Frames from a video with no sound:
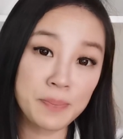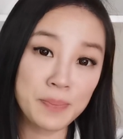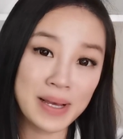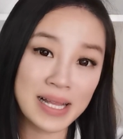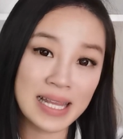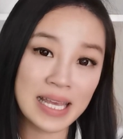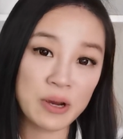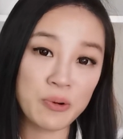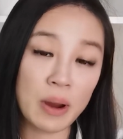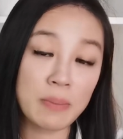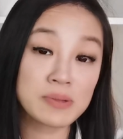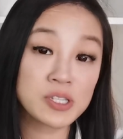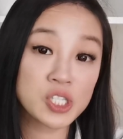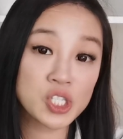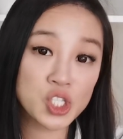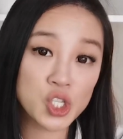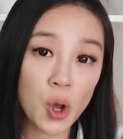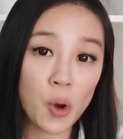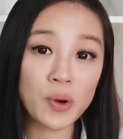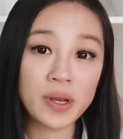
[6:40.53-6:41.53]
milligrams
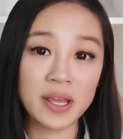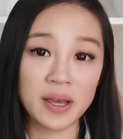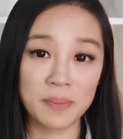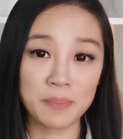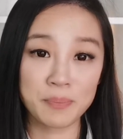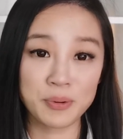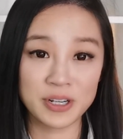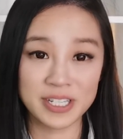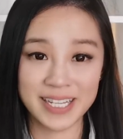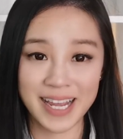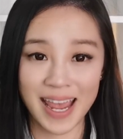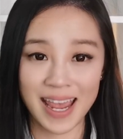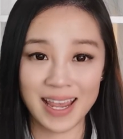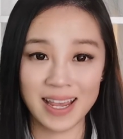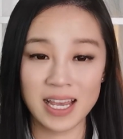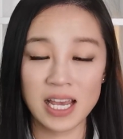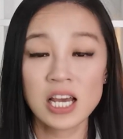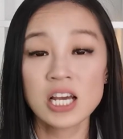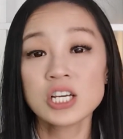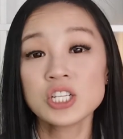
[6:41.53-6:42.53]
sodium per
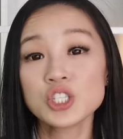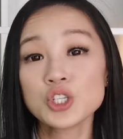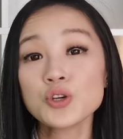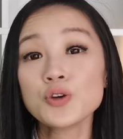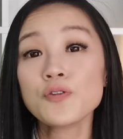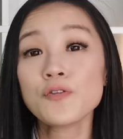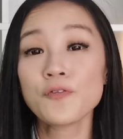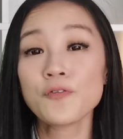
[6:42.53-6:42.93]
day to